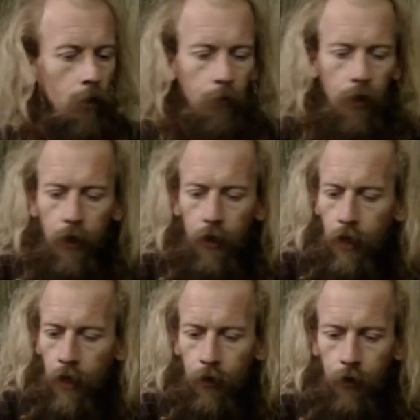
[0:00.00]
But then
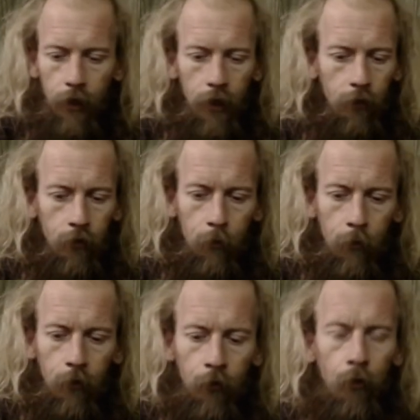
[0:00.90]
again, it needs to
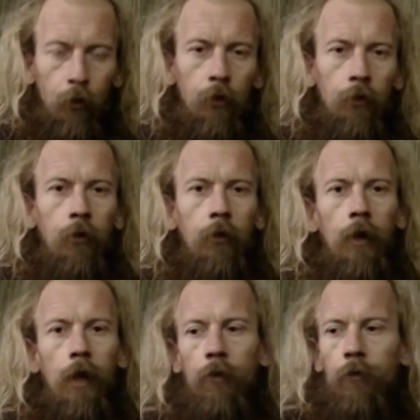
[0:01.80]
be sought.
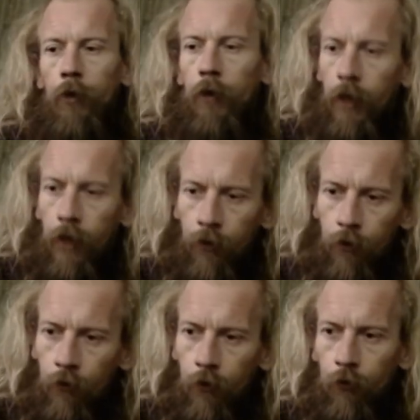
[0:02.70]
Every
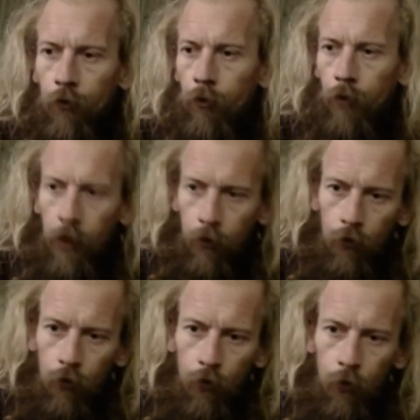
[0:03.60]
individual needs
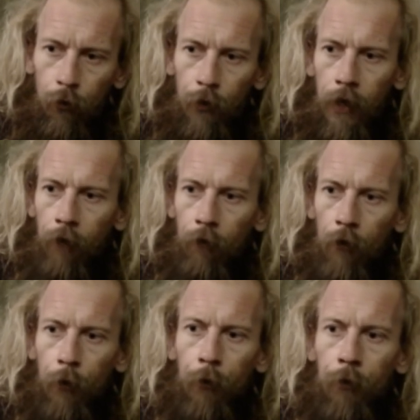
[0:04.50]
to do their
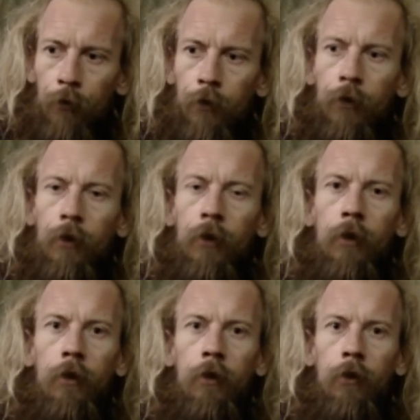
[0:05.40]
own
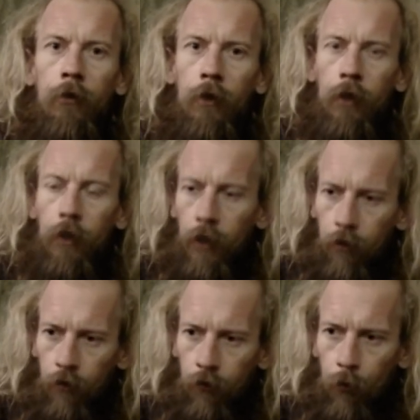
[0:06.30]

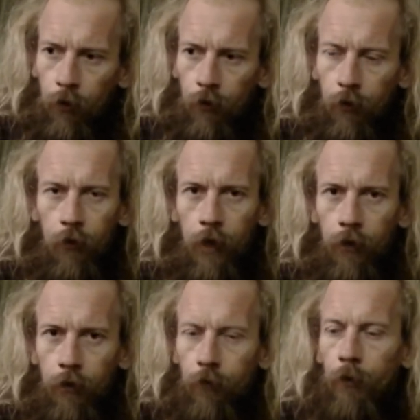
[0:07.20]
seeking to
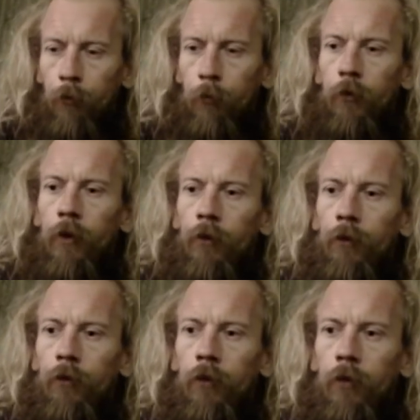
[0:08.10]
understand it for
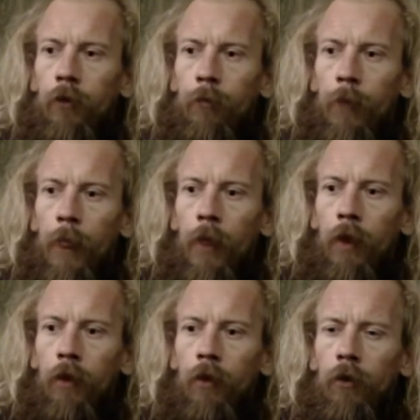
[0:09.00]
themselves.
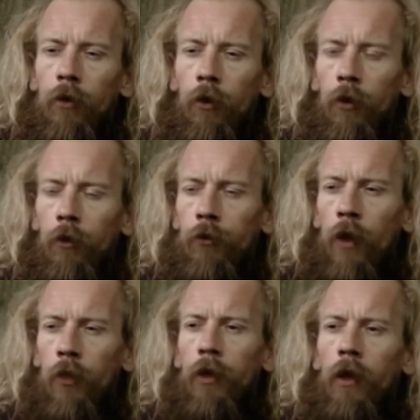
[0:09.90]
You know, there's
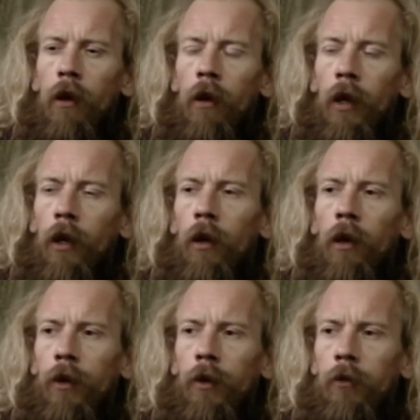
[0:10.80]
nothing like
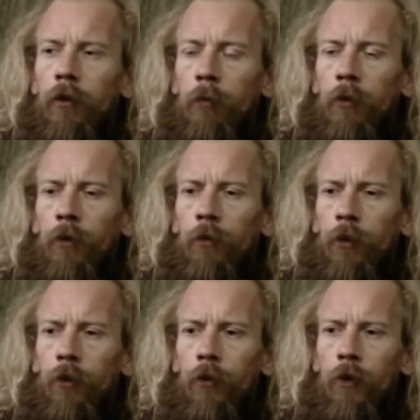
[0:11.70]
learning something for
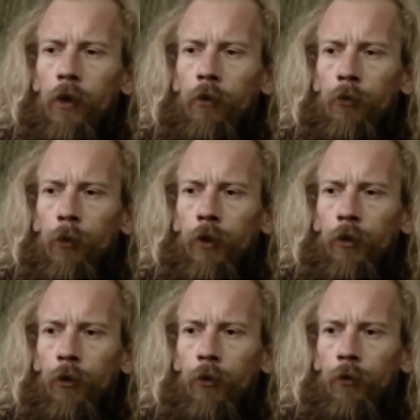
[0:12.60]
yourself when
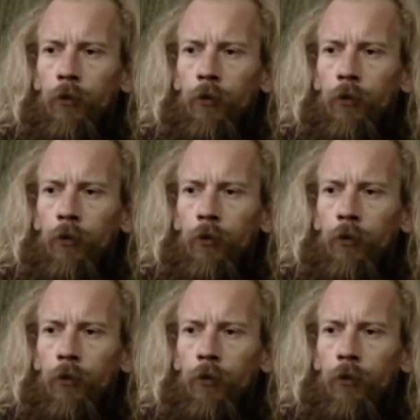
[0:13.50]
you've